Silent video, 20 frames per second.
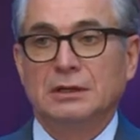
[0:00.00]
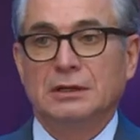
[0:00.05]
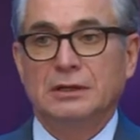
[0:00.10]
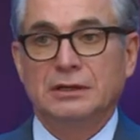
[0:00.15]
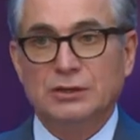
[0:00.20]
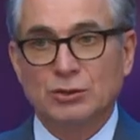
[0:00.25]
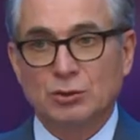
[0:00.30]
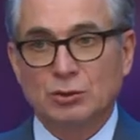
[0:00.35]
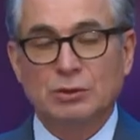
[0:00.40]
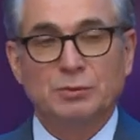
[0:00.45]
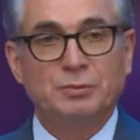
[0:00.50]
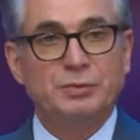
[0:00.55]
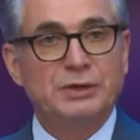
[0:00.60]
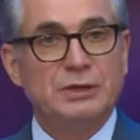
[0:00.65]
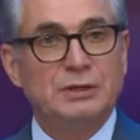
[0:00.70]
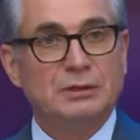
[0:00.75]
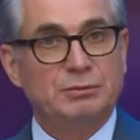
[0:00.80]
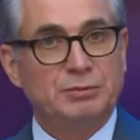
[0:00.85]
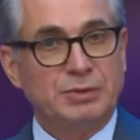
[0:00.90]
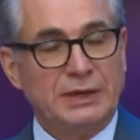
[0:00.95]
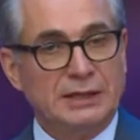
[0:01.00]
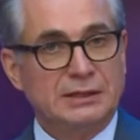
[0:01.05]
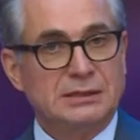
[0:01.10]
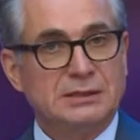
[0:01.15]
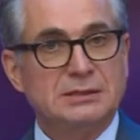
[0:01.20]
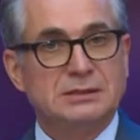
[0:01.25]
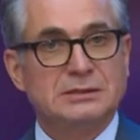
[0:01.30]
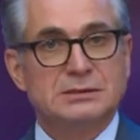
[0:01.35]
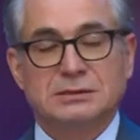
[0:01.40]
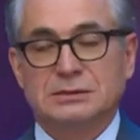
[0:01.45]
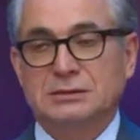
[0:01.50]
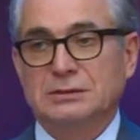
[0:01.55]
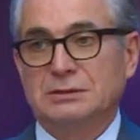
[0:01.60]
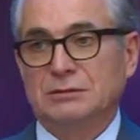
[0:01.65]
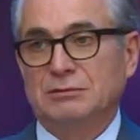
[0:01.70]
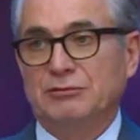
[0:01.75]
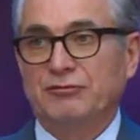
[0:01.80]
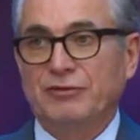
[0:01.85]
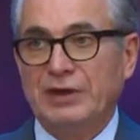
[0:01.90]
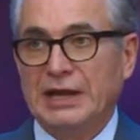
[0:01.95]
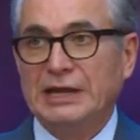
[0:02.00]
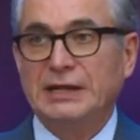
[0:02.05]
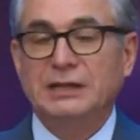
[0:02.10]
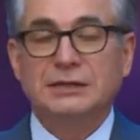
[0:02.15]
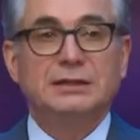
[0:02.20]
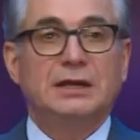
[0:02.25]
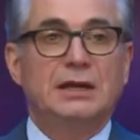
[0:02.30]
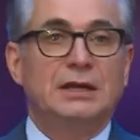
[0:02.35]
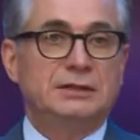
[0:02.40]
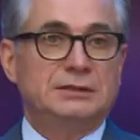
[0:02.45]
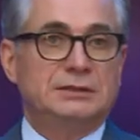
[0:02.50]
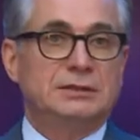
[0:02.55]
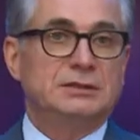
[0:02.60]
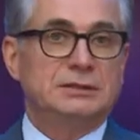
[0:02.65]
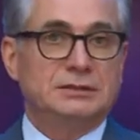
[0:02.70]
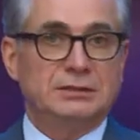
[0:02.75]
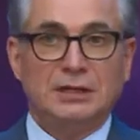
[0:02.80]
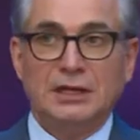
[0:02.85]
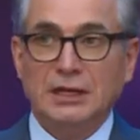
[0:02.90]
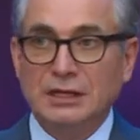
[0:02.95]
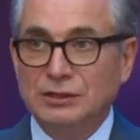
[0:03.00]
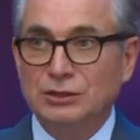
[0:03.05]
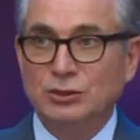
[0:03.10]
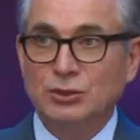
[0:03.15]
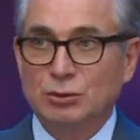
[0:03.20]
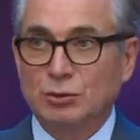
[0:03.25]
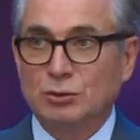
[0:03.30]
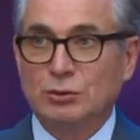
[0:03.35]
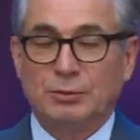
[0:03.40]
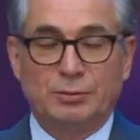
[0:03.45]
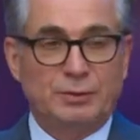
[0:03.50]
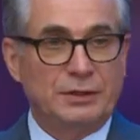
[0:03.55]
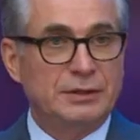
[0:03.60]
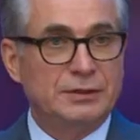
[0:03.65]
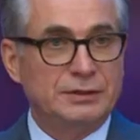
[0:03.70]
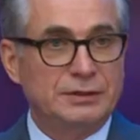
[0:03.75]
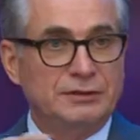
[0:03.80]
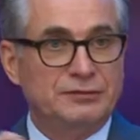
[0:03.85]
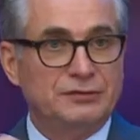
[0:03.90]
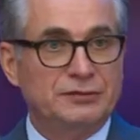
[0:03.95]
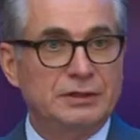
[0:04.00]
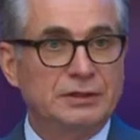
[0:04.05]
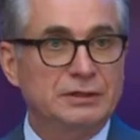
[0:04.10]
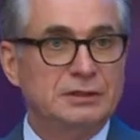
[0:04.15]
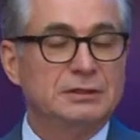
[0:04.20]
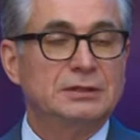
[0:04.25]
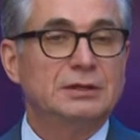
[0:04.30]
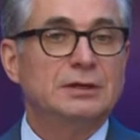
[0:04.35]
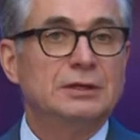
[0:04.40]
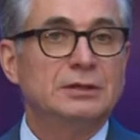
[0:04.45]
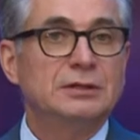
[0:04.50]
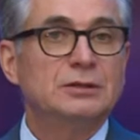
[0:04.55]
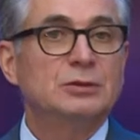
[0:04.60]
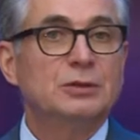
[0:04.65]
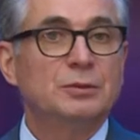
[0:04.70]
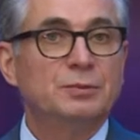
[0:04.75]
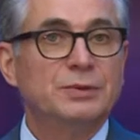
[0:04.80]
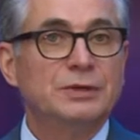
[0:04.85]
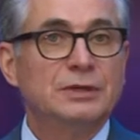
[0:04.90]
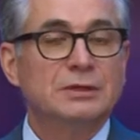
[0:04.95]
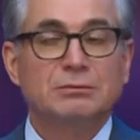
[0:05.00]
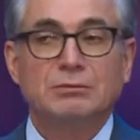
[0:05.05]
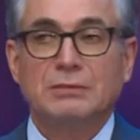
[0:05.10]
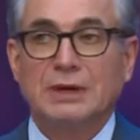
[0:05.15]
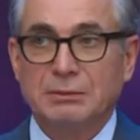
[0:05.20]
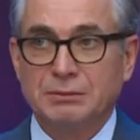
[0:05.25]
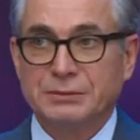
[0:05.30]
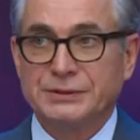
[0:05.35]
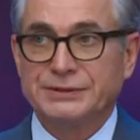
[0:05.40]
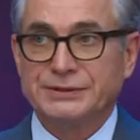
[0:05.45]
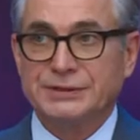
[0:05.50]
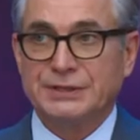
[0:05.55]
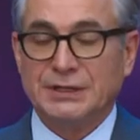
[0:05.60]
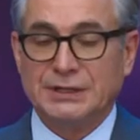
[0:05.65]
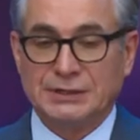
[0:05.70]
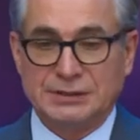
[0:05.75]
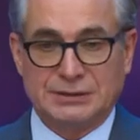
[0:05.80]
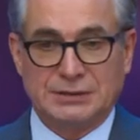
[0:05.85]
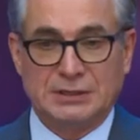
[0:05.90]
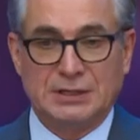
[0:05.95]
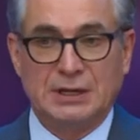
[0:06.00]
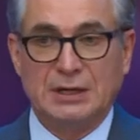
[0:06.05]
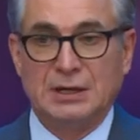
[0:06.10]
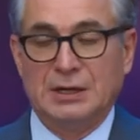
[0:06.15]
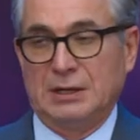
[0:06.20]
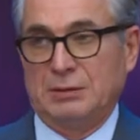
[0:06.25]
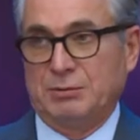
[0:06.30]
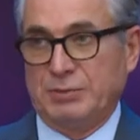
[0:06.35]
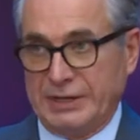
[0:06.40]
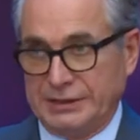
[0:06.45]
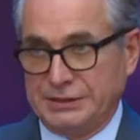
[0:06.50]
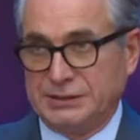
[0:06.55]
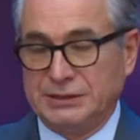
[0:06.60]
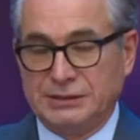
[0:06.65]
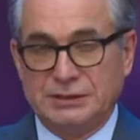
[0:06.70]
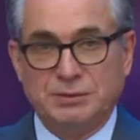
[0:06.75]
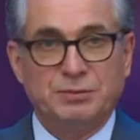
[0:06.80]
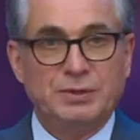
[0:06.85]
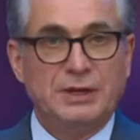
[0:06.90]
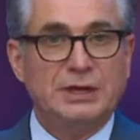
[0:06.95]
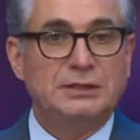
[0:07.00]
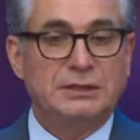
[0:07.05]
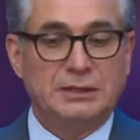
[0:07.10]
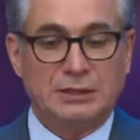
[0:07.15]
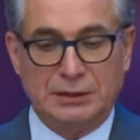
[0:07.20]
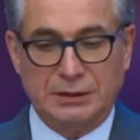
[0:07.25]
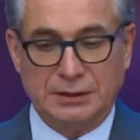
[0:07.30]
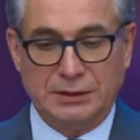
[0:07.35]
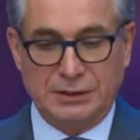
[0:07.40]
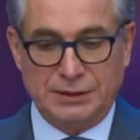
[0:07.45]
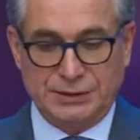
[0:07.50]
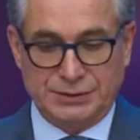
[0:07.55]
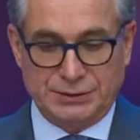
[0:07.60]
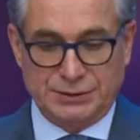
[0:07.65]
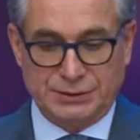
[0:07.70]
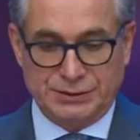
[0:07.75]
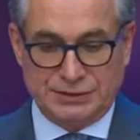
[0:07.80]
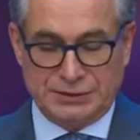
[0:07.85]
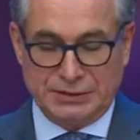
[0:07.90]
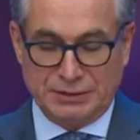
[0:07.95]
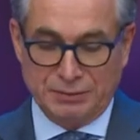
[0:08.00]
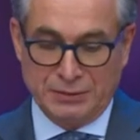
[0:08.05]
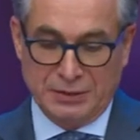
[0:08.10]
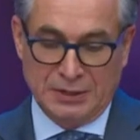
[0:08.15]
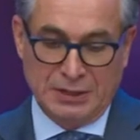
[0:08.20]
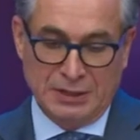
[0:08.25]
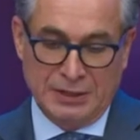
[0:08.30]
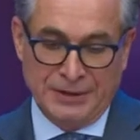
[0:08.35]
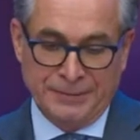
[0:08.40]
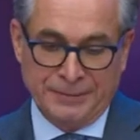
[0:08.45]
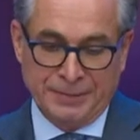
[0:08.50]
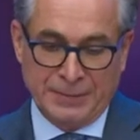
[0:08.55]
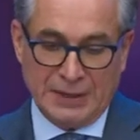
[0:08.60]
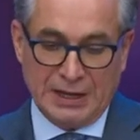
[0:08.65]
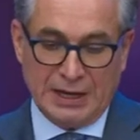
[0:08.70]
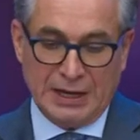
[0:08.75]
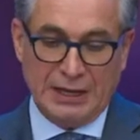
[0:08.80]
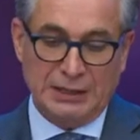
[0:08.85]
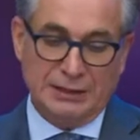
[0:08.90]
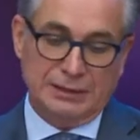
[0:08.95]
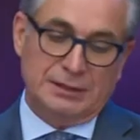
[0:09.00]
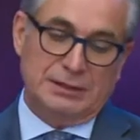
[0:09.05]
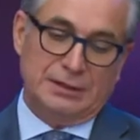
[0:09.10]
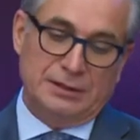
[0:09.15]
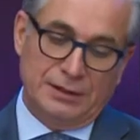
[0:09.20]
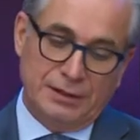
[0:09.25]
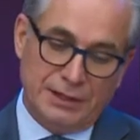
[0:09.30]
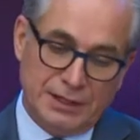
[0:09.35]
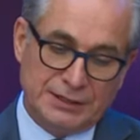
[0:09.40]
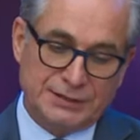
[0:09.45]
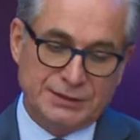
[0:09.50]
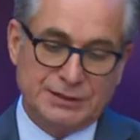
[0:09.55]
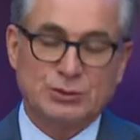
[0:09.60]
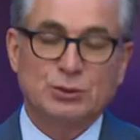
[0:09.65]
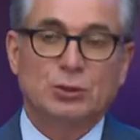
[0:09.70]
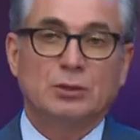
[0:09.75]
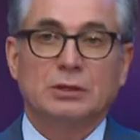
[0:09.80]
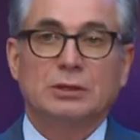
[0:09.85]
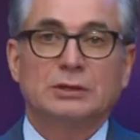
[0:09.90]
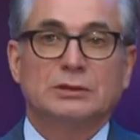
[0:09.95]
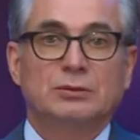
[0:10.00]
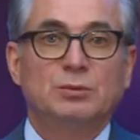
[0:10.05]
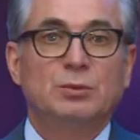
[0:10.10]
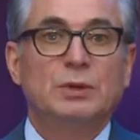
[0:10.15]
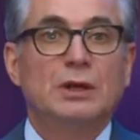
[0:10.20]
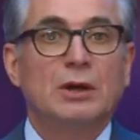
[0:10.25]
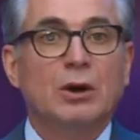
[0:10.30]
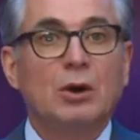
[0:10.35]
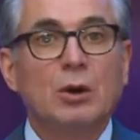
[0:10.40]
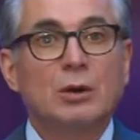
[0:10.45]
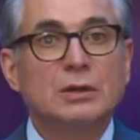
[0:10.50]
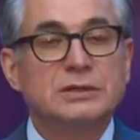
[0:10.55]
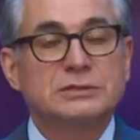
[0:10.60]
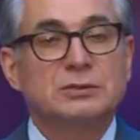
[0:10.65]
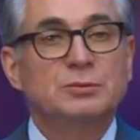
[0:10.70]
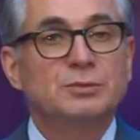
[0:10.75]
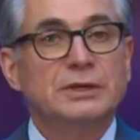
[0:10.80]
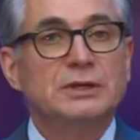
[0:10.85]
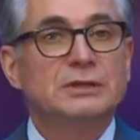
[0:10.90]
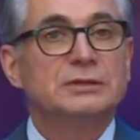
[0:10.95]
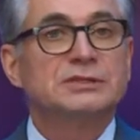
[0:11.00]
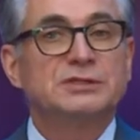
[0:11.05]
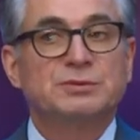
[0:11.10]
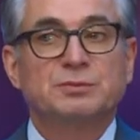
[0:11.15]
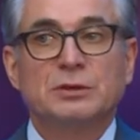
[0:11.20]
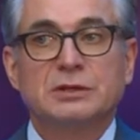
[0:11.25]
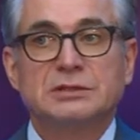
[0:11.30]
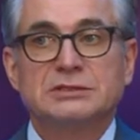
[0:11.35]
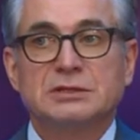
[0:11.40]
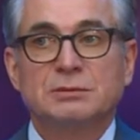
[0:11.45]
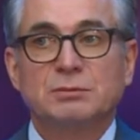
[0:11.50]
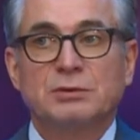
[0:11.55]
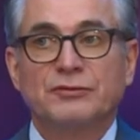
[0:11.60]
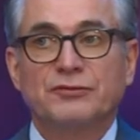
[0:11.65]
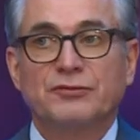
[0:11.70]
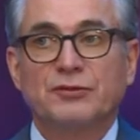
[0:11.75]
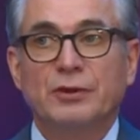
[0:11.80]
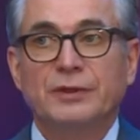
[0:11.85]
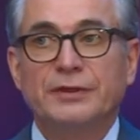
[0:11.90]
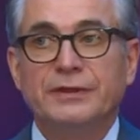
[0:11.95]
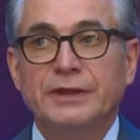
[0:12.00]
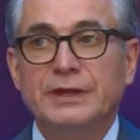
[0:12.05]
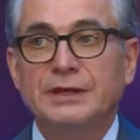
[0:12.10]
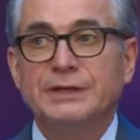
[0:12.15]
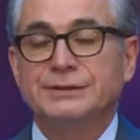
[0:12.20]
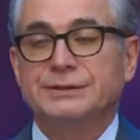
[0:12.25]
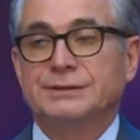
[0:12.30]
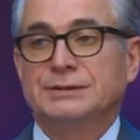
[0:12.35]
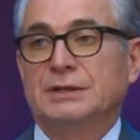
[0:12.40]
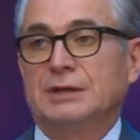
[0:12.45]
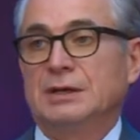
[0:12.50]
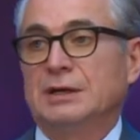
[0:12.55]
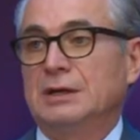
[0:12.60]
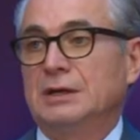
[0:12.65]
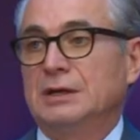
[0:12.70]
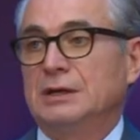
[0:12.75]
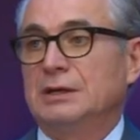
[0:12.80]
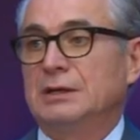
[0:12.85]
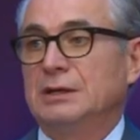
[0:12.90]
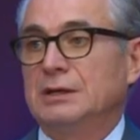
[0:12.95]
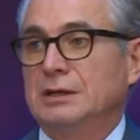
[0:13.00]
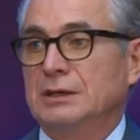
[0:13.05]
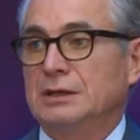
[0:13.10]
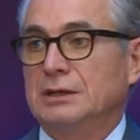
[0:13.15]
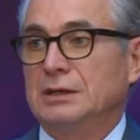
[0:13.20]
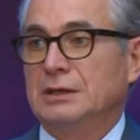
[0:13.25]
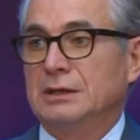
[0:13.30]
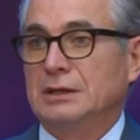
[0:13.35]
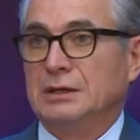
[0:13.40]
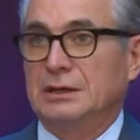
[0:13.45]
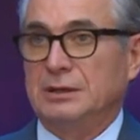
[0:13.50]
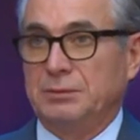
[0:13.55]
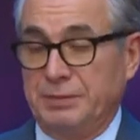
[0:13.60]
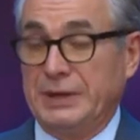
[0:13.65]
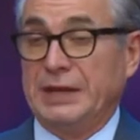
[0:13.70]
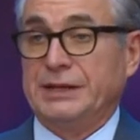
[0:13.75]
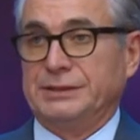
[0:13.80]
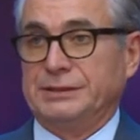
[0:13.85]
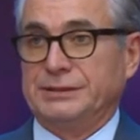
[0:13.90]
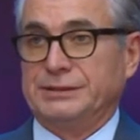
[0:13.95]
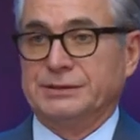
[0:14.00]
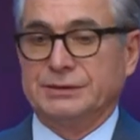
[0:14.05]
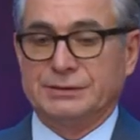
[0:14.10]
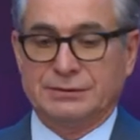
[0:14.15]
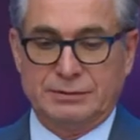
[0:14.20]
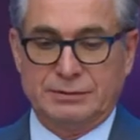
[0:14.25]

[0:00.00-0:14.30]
European patents validated in Europe, in the different European member states participating in this system. And this court will also be responsible for these patents.